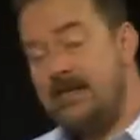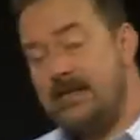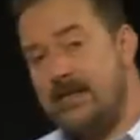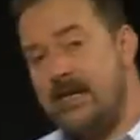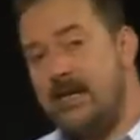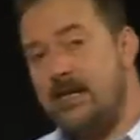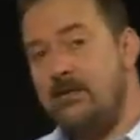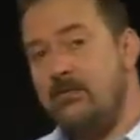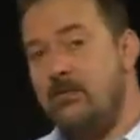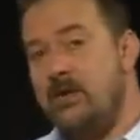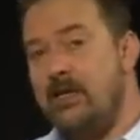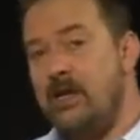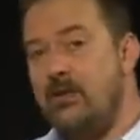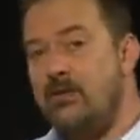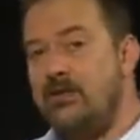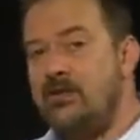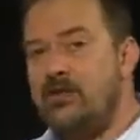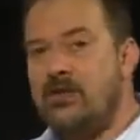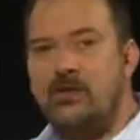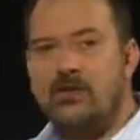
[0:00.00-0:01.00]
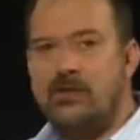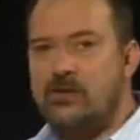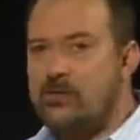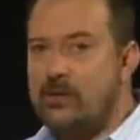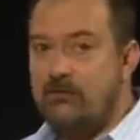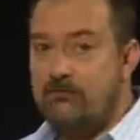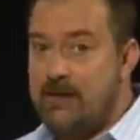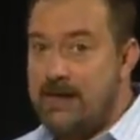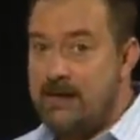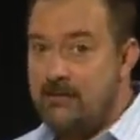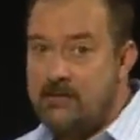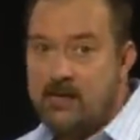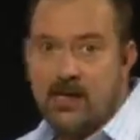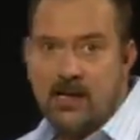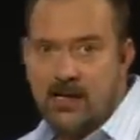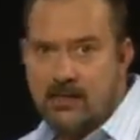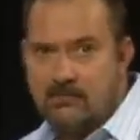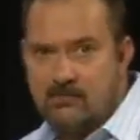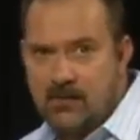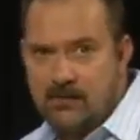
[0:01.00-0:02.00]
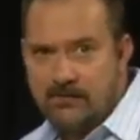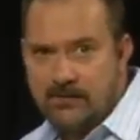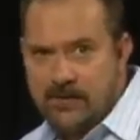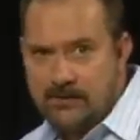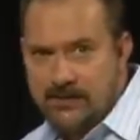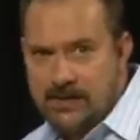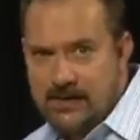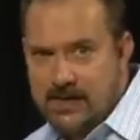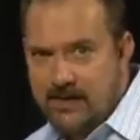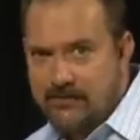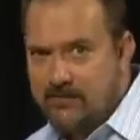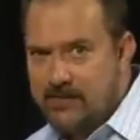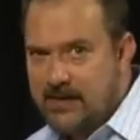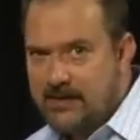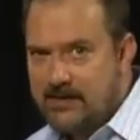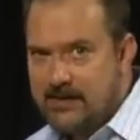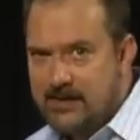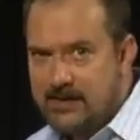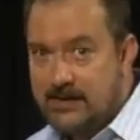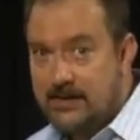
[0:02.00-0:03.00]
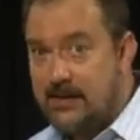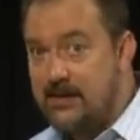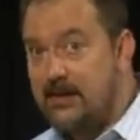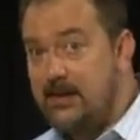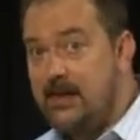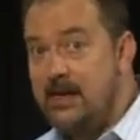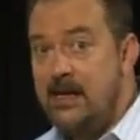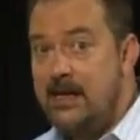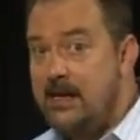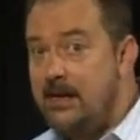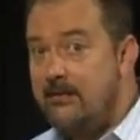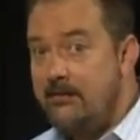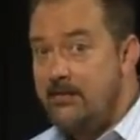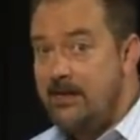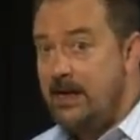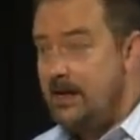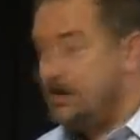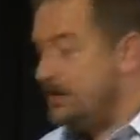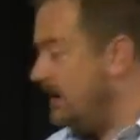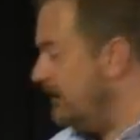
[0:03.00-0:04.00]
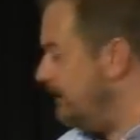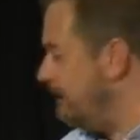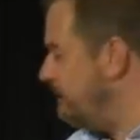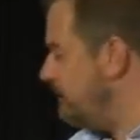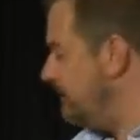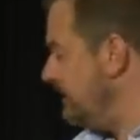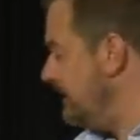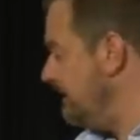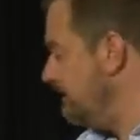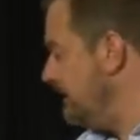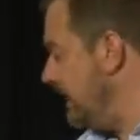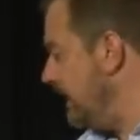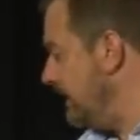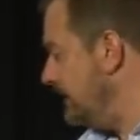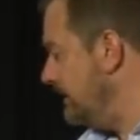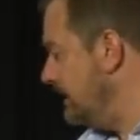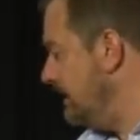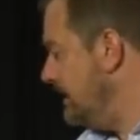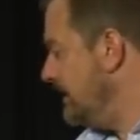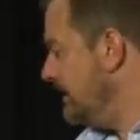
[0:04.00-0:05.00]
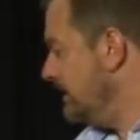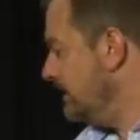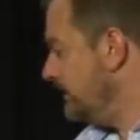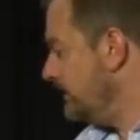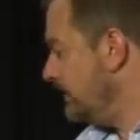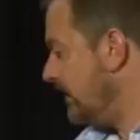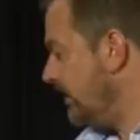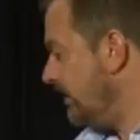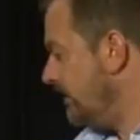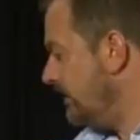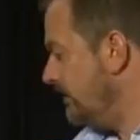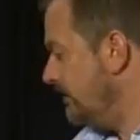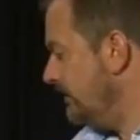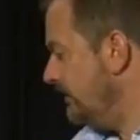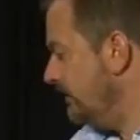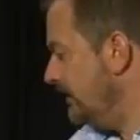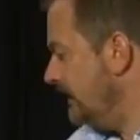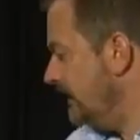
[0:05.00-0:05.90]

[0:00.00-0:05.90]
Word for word: antenna we know is tuned to around 157 megahertz in the VHF marine band. So